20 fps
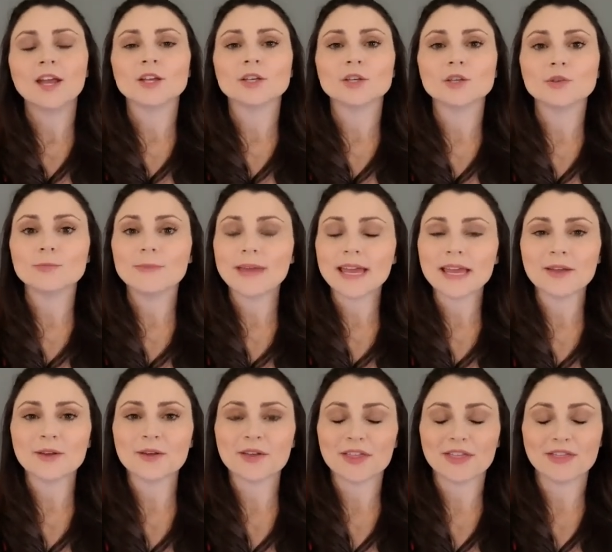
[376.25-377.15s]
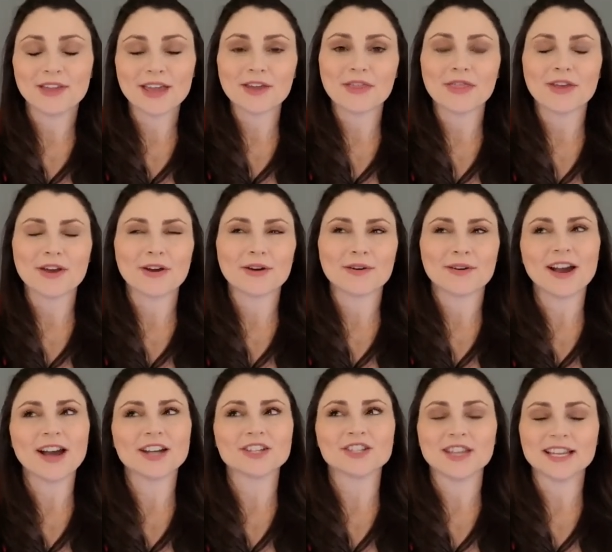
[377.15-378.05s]
You may think though,
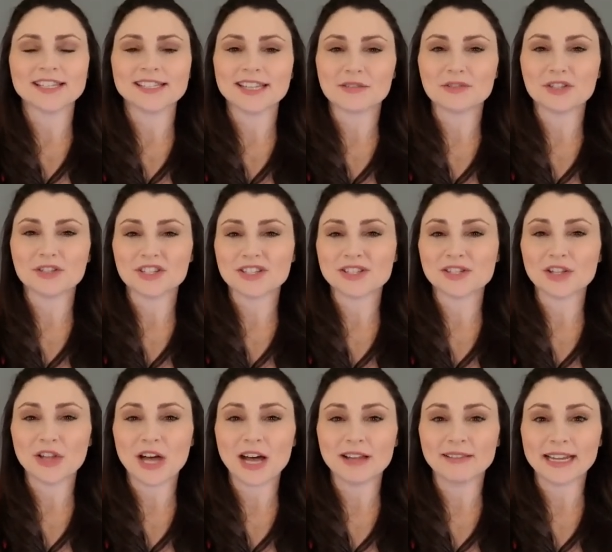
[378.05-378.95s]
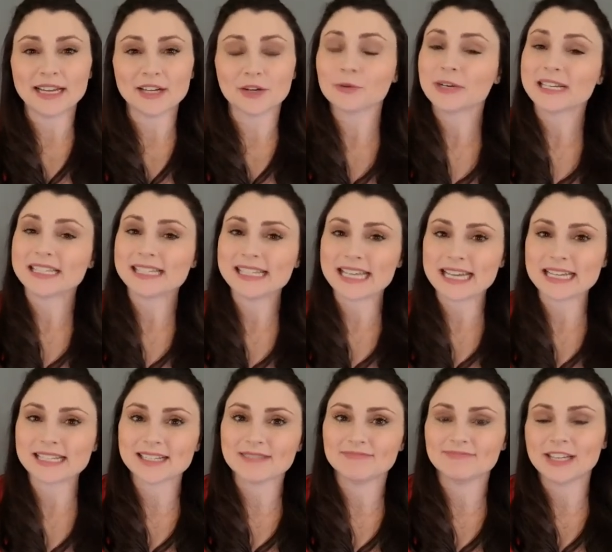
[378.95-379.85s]
gosh, that sounds just a lot like a
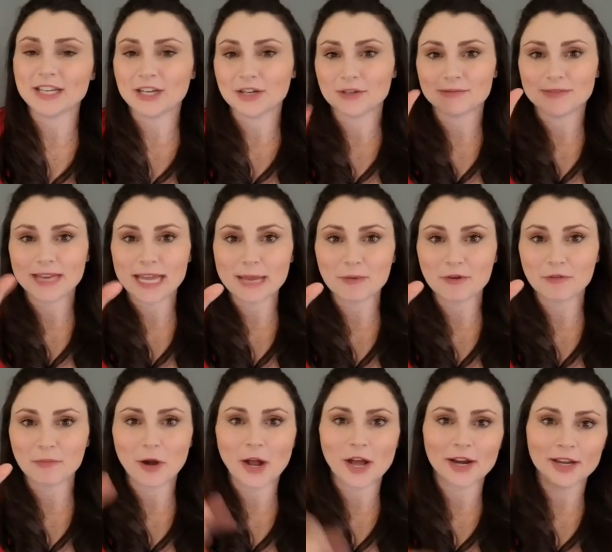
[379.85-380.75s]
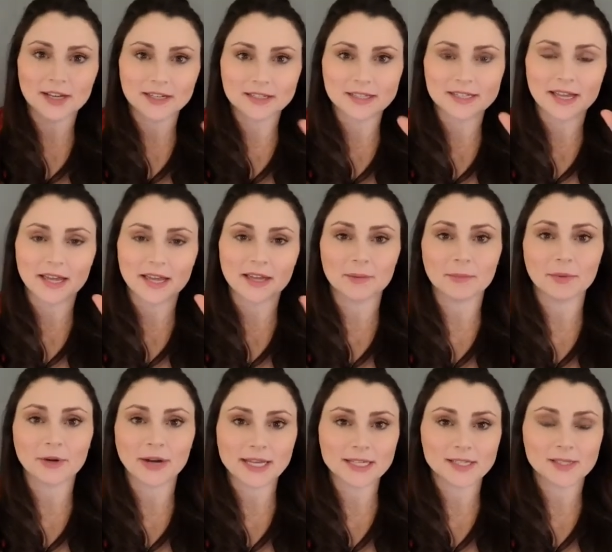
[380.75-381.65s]
receipt, name of product and
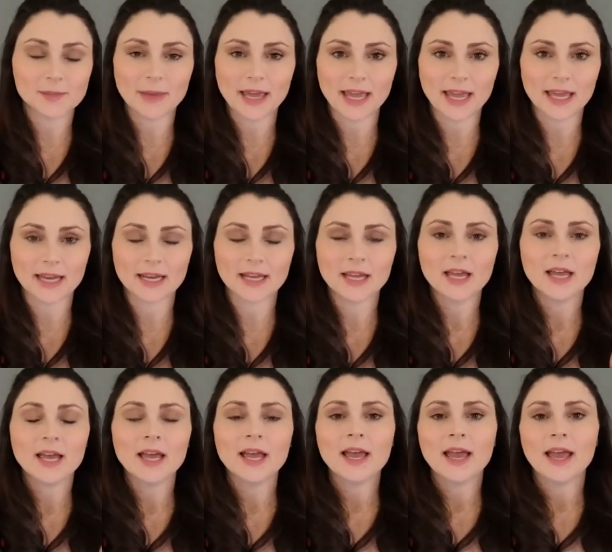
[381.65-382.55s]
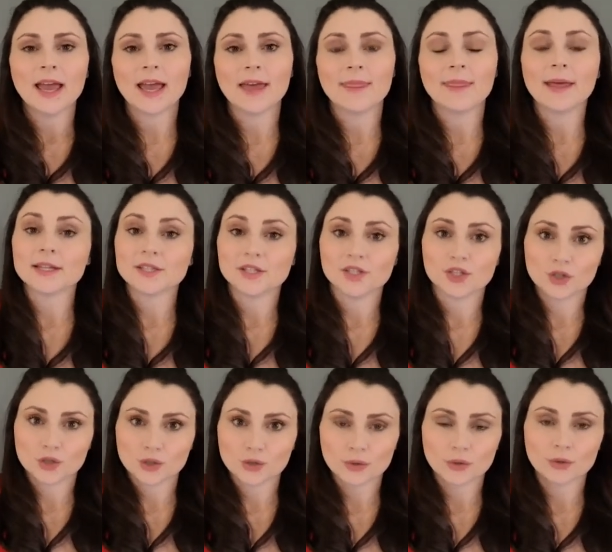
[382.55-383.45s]
price paid. And that's
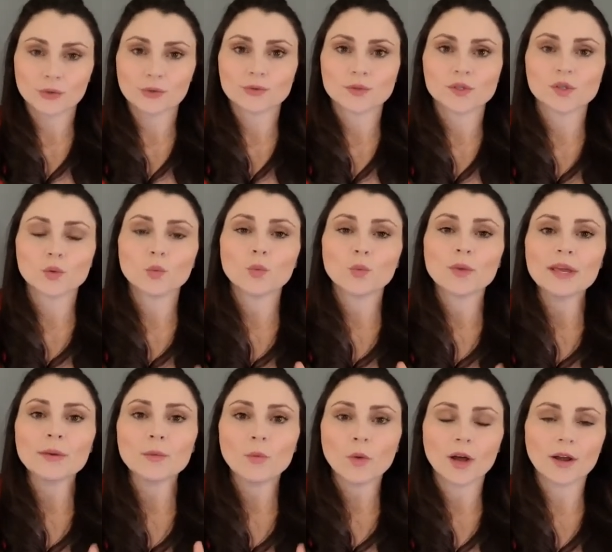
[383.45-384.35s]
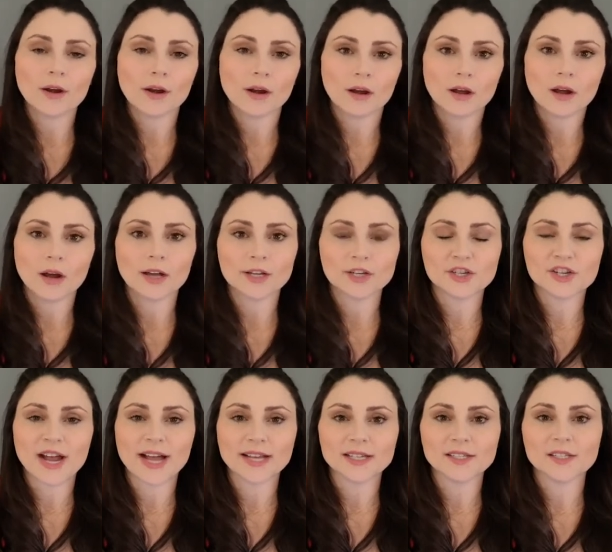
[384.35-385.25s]
true. So we want our
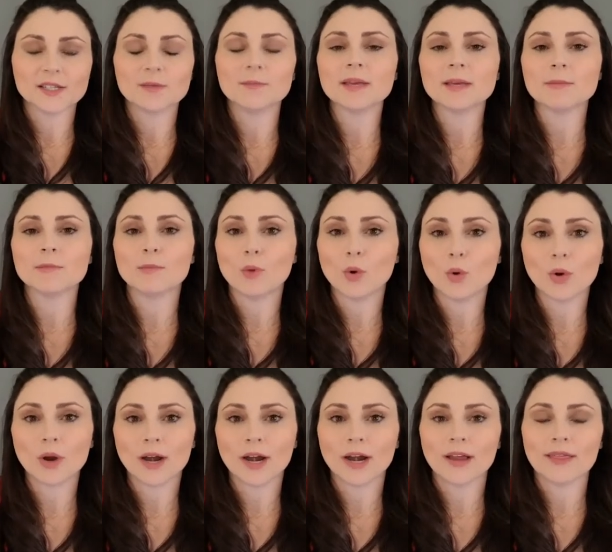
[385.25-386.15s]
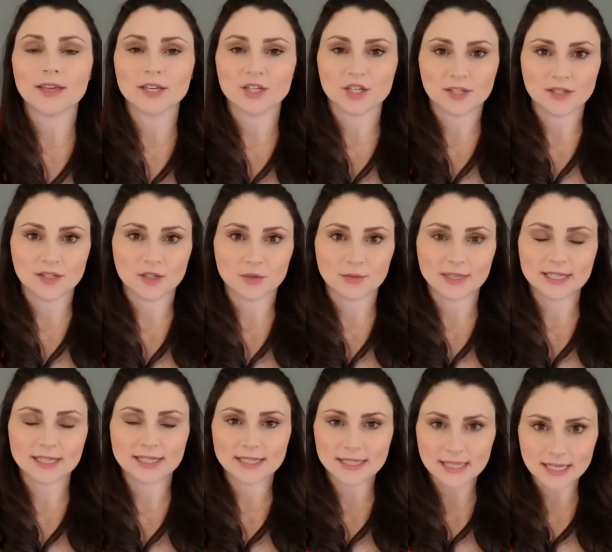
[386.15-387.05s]
contracts to be more than just a
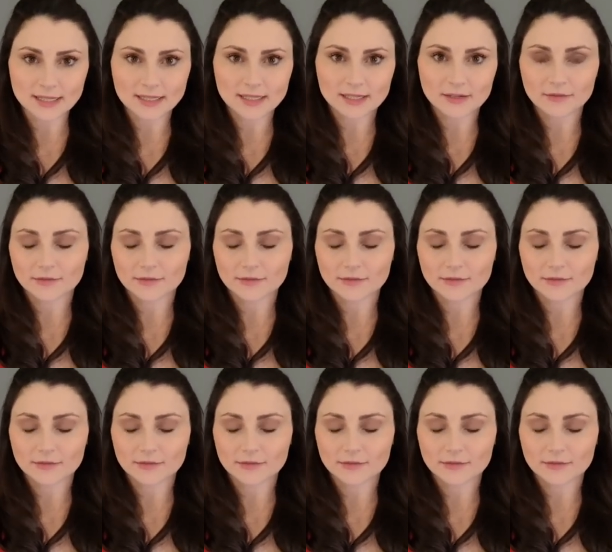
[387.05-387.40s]
receipt.